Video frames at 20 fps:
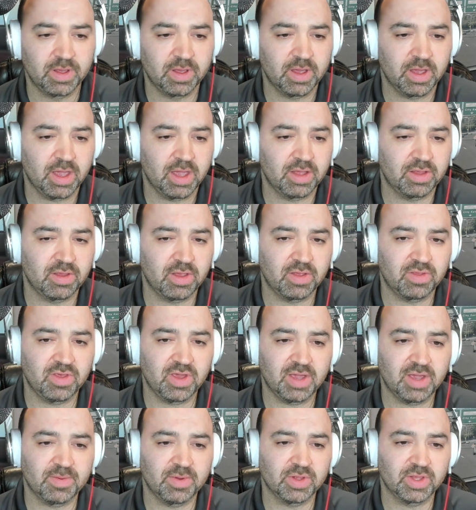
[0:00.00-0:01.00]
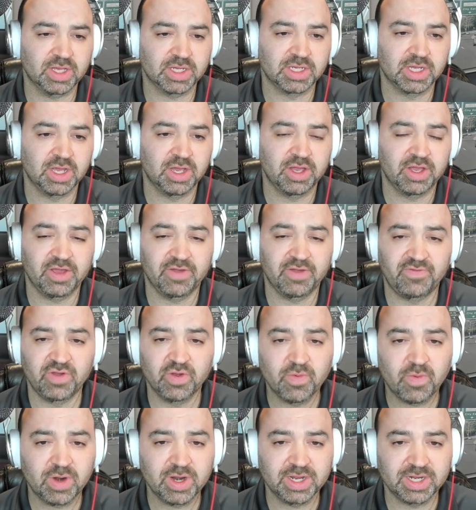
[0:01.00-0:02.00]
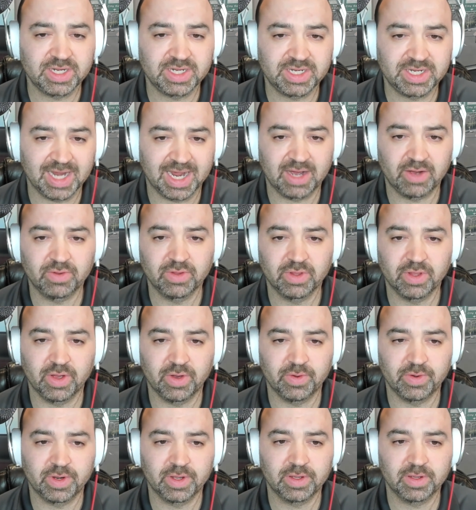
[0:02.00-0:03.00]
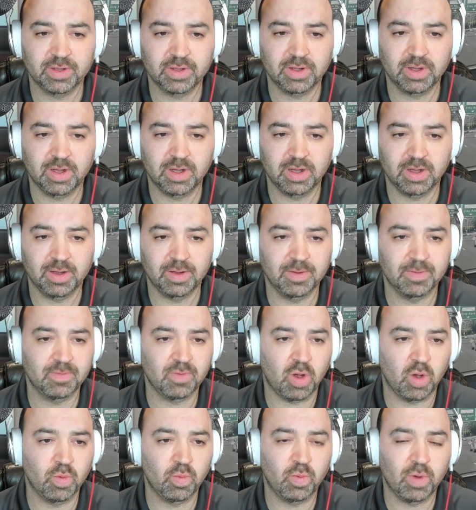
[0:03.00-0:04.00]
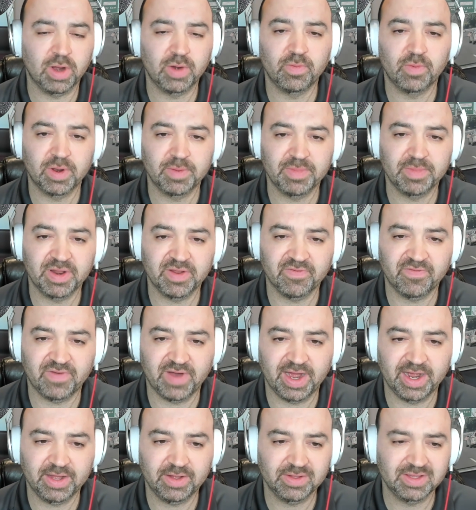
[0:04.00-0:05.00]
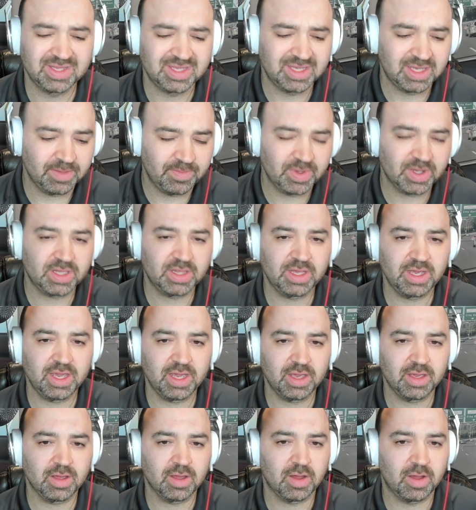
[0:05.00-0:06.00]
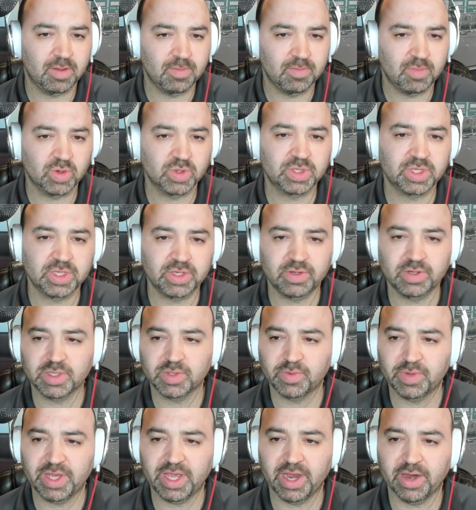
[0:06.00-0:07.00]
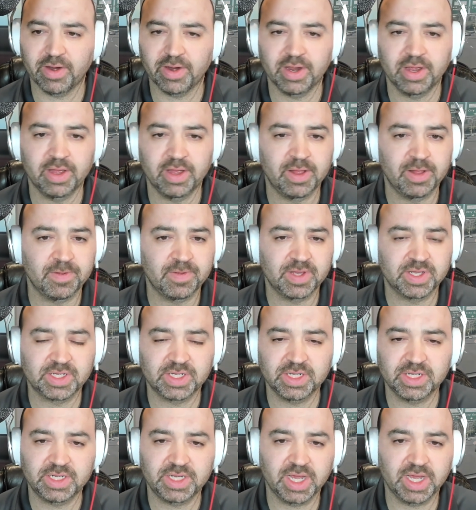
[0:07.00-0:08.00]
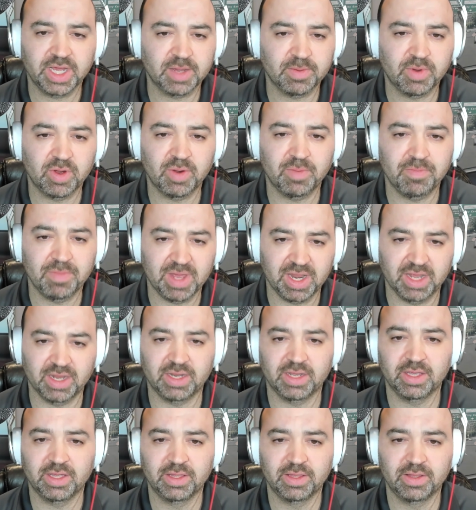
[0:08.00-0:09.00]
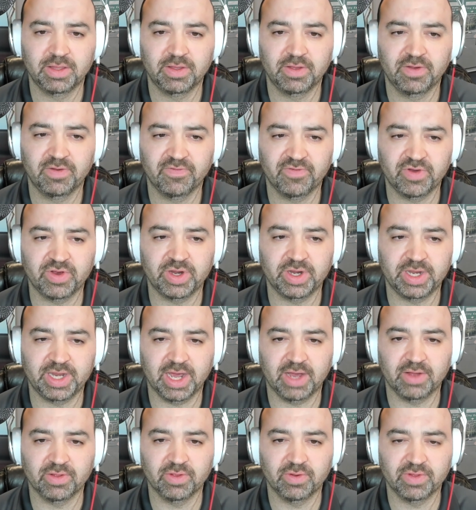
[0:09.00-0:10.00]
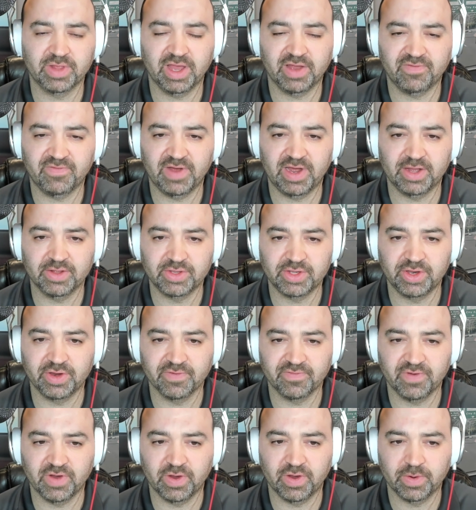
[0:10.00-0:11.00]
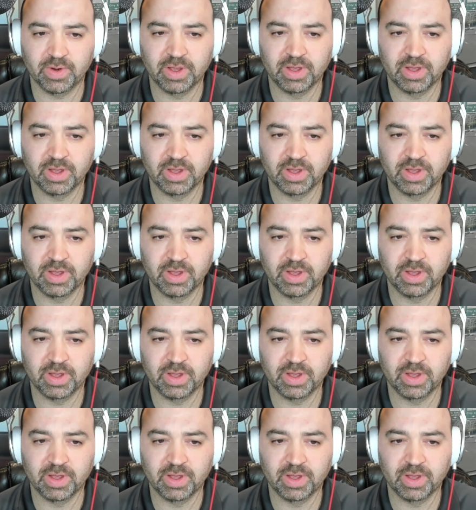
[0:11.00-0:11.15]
And think about this. If you want to download a 1 minute file, typically on most of the units we carry, it's going to take about a minute for you to download that file to your phone.